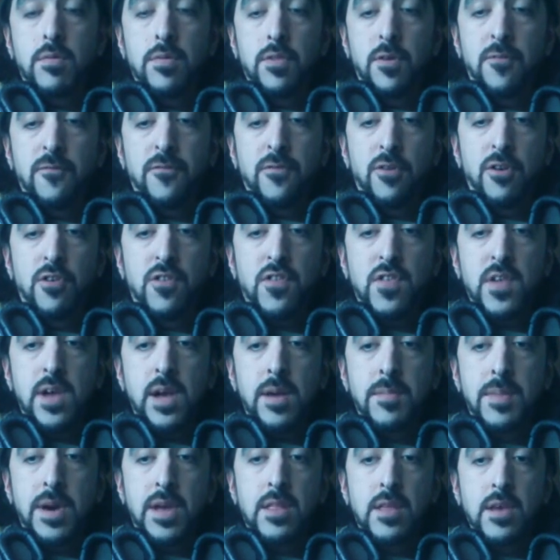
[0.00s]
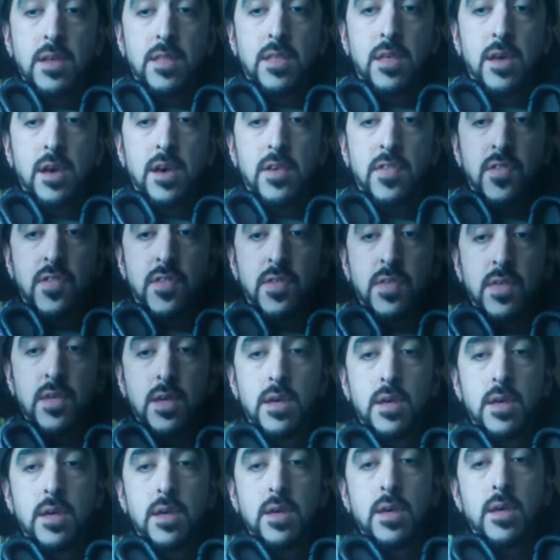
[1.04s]
the first time I did this,
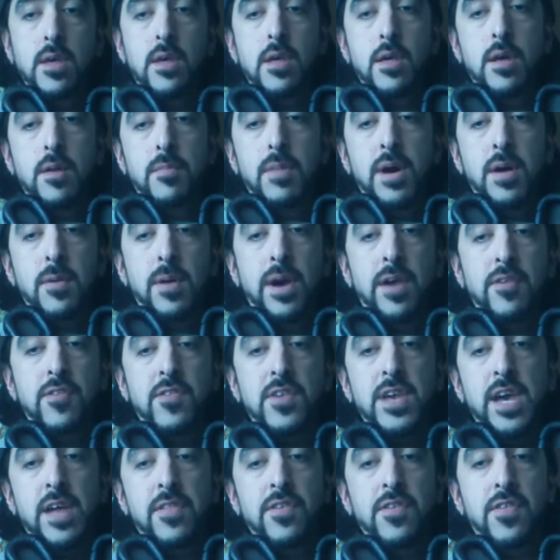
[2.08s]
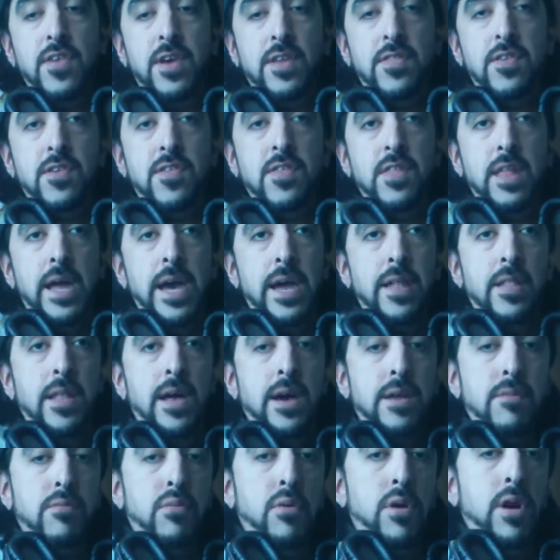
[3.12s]
by the way, I just got this
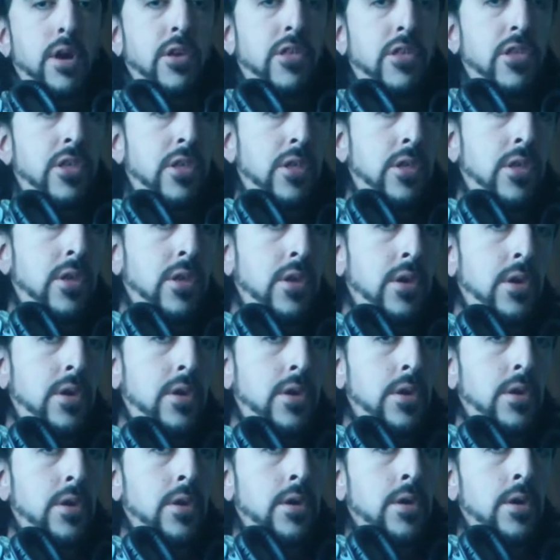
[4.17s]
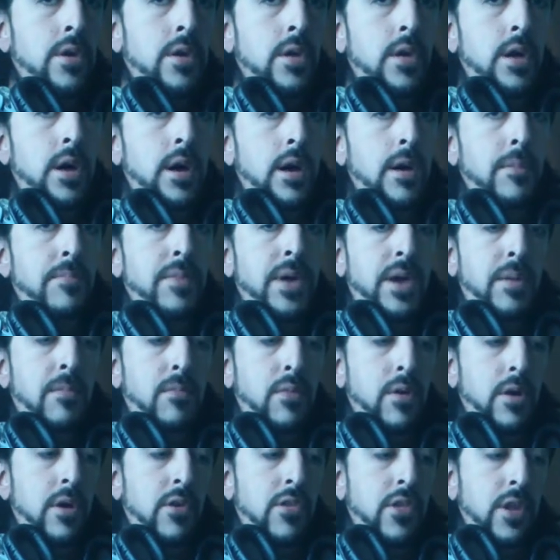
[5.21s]
nylon brush,
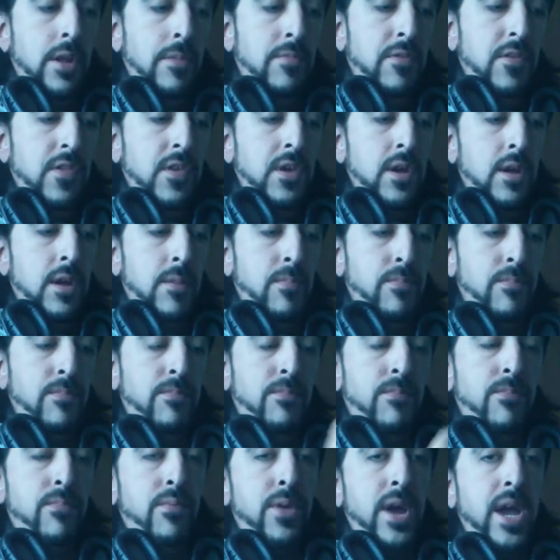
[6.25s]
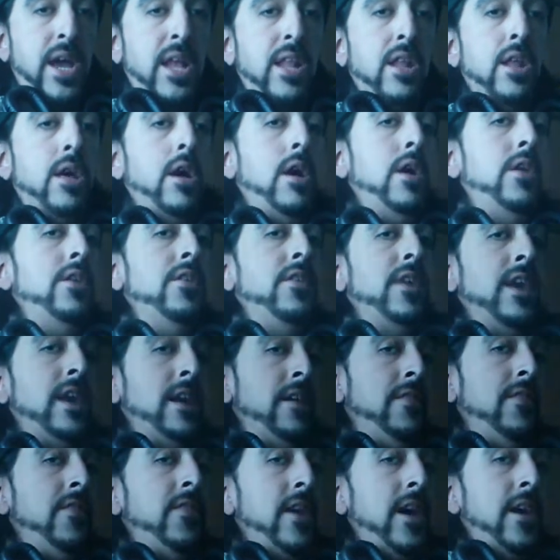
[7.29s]
paintbrush, and I'm just kind of praying it onto the
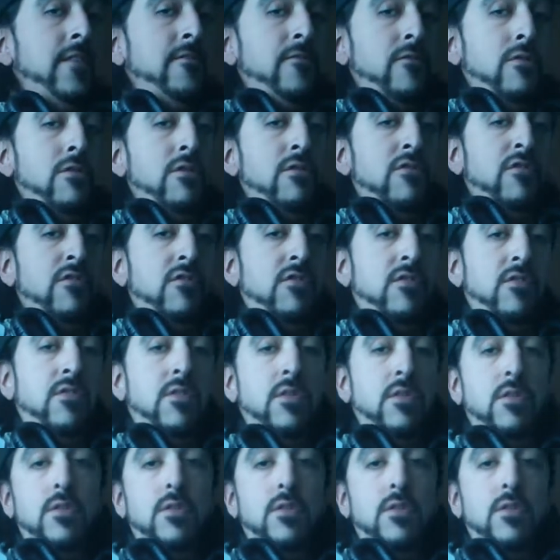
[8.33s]
inside first,